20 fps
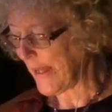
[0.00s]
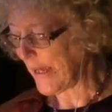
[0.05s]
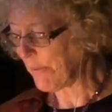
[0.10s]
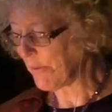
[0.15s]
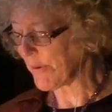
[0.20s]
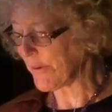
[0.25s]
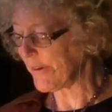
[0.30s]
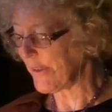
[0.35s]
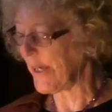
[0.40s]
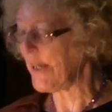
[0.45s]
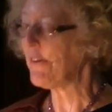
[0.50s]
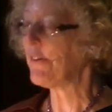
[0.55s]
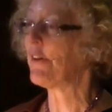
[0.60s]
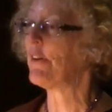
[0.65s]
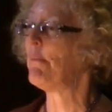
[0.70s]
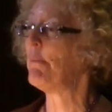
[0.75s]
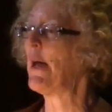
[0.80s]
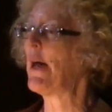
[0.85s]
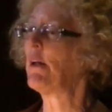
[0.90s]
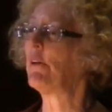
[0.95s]
they will say to
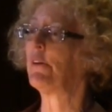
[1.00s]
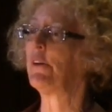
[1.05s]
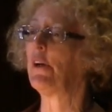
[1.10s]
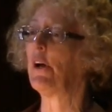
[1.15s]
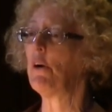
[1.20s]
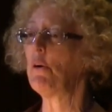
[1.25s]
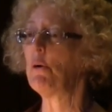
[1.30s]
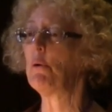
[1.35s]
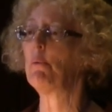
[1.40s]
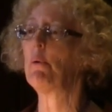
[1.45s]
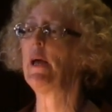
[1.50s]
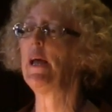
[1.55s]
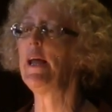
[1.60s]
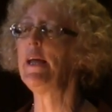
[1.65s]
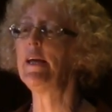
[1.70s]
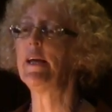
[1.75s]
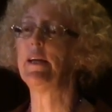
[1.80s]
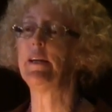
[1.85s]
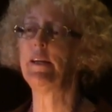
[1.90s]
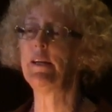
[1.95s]
the mountain, 'Go
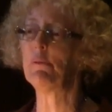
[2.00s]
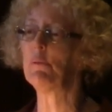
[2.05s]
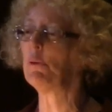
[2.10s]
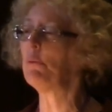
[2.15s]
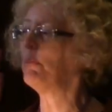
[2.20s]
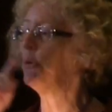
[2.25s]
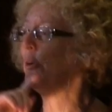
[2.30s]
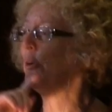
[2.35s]
away,' and it will